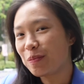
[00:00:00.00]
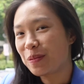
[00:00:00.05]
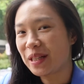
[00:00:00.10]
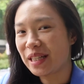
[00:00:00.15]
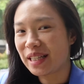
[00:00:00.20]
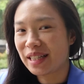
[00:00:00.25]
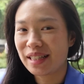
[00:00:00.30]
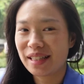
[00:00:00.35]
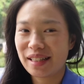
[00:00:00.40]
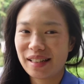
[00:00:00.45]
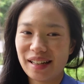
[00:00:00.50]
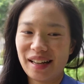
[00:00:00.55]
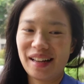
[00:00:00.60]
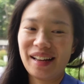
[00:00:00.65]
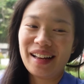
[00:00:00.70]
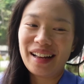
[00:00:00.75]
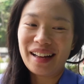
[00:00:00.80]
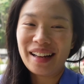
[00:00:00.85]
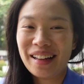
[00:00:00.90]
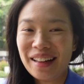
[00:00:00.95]
whoops.
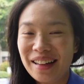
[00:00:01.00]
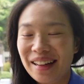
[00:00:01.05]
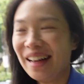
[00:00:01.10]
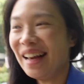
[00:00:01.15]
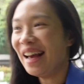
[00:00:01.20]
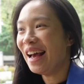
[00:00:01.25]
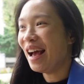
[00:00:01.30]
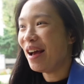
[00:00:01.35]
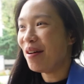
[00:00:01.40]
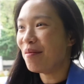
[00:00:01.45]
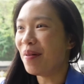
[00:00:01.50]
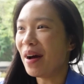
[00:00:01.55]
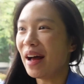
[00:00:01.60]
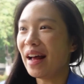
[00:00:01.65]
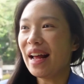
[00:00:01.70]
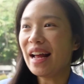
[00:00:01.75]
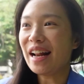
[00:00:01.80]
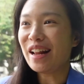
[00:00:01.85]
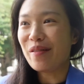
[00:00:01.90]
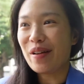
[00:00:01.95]

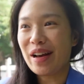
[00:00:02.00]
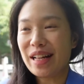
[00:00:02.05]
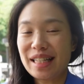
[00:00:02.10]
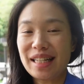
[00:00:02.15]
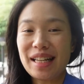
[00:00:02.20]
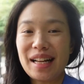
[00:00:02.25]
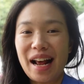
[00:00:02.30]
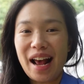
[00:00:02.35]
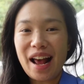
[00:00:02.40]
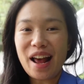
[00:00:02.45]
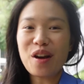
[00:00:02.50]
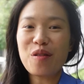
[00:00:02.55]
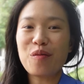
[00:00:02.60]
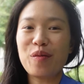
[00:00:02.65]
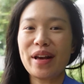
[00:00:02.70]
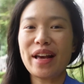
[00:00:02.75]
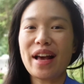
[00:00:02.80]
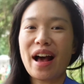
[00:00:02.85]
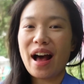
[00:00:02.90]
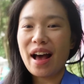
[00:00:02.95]
But anyway, today
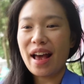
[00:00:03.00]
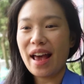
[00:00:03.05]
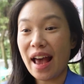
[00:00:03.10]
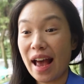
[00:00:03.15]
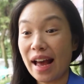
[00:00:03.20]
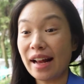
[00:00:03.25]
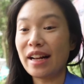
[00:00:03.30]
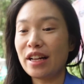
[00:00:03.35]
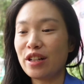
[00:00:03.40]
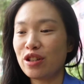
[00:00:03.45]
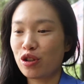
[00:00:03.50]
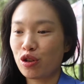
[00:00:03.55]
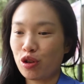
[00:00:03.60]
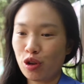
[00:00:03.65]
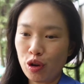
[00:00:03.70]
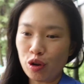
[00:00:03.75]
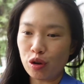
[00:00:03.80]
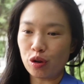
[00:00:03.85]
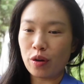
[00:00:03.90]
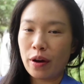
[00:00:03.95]
we are heading
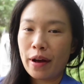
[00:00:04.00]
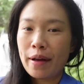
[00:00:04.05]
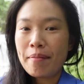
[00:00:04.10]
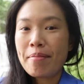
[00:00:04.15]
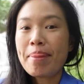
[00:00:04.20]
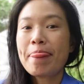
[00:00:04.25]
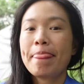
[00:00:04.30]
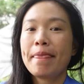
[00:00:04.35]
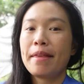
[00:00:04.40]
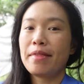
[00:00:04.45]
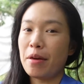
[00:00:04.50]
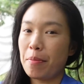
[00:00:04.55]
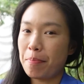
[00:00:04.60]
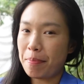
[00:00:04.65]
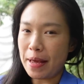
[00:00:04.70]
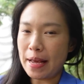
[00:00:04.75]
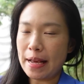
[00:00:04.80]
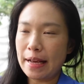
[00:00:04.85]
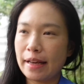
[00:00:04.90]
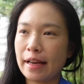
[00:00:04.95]
to the
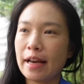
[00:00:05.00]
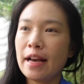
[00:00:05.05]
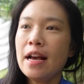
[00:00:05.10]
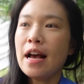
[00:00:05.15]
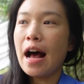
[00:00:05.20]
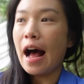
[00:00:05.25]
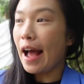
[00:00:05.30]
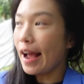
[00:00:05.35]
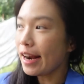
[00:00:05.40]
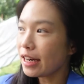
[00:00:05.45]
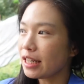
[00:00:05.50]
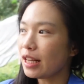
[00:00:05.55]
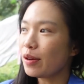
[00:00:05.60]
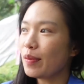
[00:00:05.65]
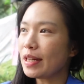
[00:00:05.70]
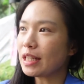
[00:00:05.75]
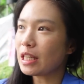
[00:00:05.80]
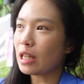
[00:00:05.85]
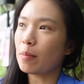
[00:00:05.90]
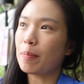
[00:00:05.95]
Peak. I actually
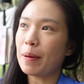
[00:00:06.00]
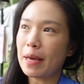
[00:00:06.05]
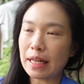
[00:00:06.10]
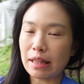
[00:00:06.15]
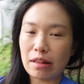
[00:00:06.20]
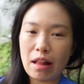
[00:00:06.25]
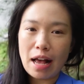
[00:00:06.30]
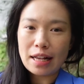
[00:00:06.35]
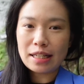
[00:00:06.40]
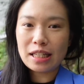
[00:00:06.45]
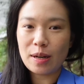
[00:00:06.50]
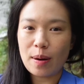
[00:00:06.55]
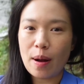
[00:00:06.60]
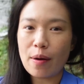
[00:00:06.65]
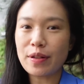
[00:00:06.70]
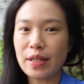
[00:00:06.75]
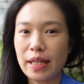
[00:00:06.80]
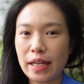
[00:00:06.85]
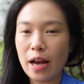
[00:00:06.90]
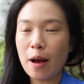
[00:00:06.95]
went to the Peak last time
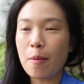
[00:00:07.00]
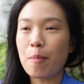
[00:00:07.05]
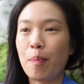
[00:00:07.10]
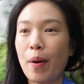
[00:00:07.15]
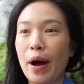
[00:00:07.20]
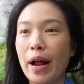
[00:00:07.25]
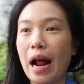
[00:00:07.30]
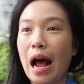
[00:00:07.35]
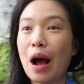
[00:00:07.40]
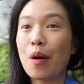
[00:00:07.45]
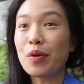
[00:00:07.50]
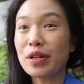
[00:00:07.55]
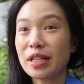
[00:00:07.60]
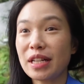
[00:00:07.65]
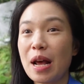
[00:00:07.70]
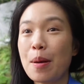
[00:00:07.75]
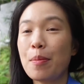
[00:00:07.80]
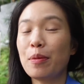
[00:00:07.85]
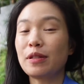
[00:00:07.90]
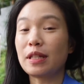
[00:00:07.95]
I was here, but I
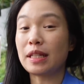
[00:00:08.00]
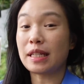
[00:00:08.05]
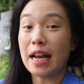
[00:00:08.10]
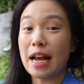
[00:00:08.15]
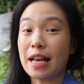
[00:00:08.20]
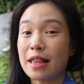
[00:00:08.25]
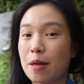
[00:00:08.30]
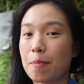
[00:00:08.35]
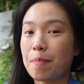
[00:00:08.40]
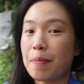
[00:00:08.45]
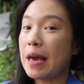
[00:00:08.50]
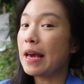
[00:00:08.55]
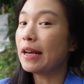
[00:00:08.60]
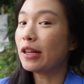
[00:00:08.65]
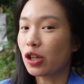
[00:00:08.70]
wasn't able to take the Peak